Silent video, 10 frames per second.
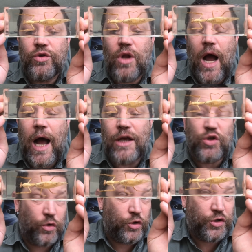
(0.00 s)

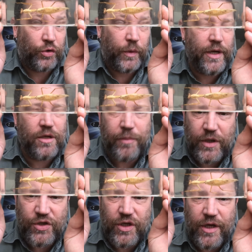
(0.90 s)
So there's 3 in
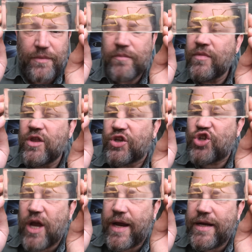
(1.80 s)
BC. The
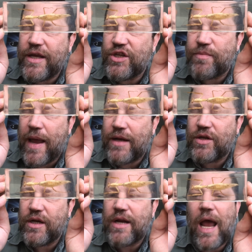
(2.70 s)
Chinese
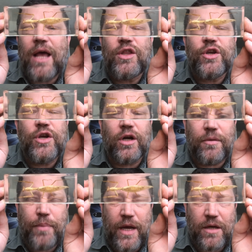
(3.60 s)
mantid and the
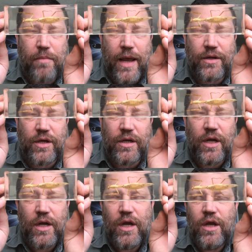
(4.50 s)
European mantid.
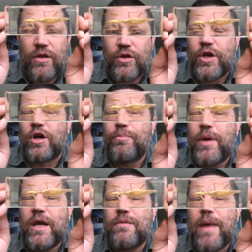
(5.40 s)
The
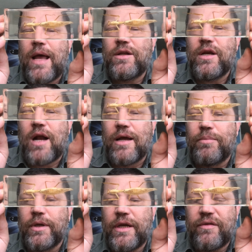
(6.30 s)
European mantid, I
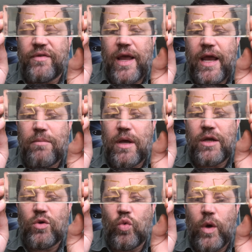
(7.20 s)
believe, came
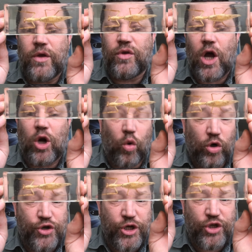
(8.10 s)
in with
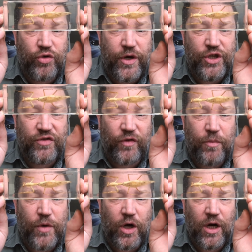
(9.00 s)
orchard trees from
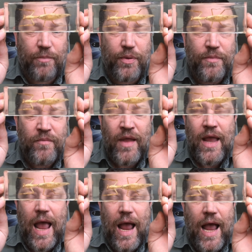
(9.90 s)
Europe.
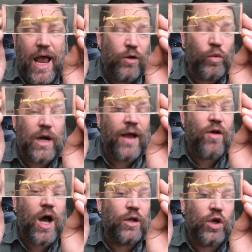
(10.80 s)
And when I've
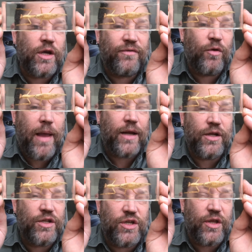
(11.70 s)
gone looking for
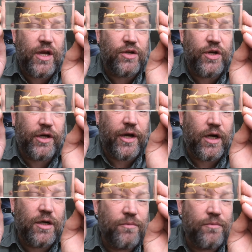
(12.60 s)
mantids in the interior,